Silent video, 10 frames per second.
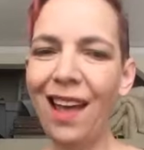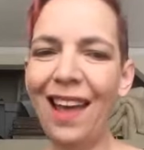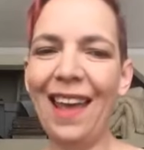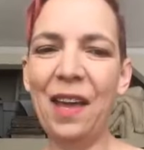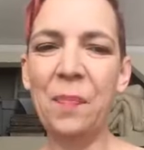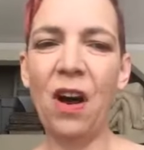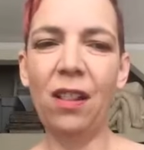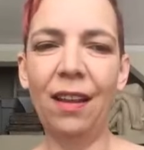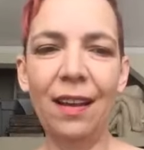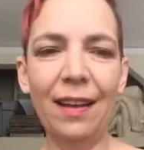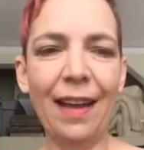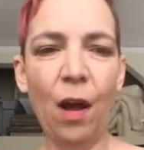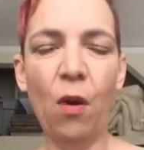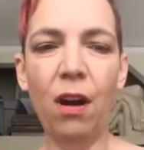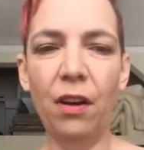Hey, Paula,
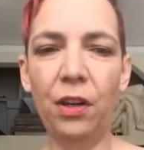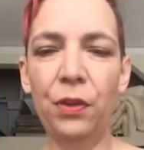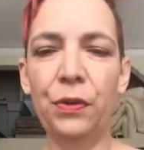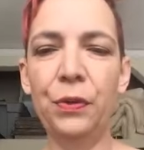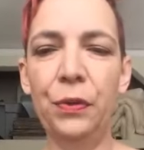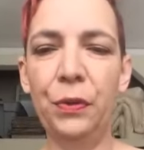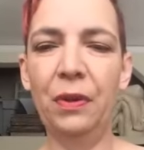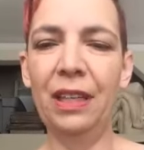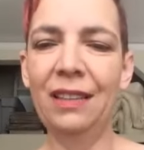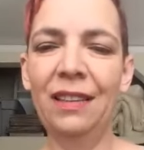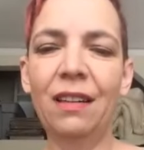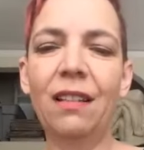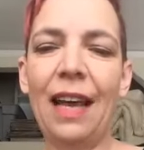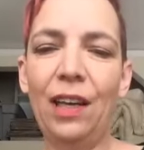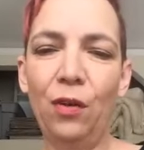how are you?
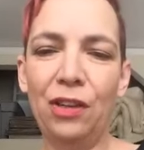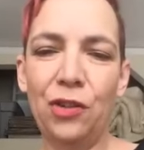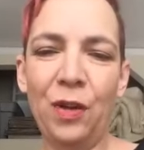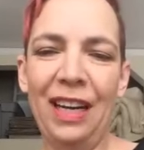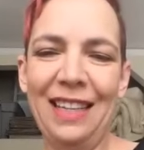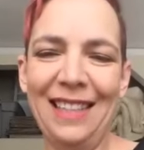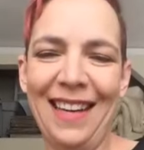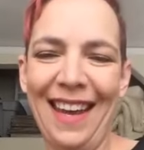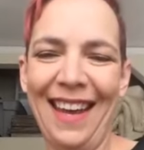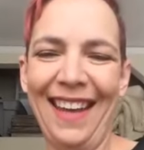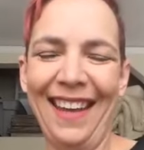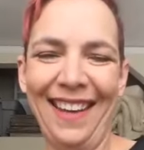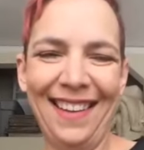Glad you could join in today.